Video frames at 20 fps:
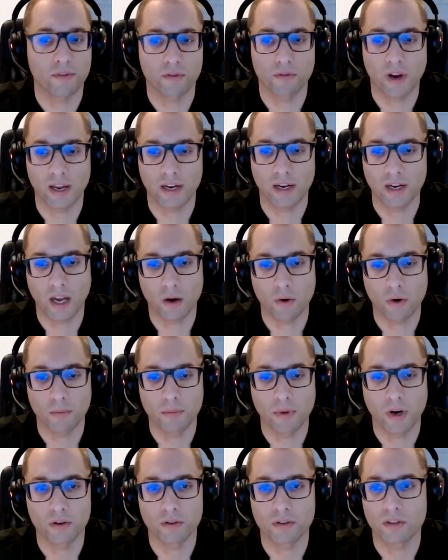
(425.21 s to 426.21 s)
right now
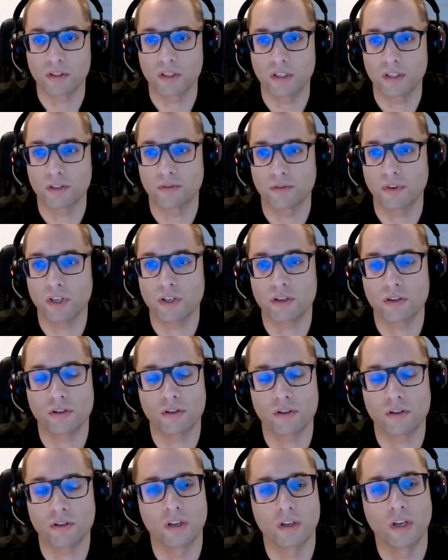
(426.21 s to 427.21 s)
about these
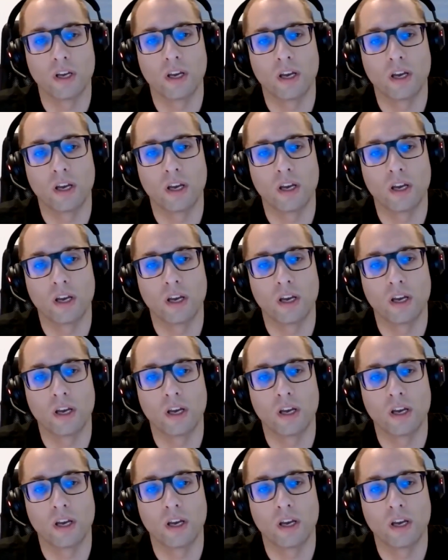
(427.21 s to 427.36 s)
fixtures.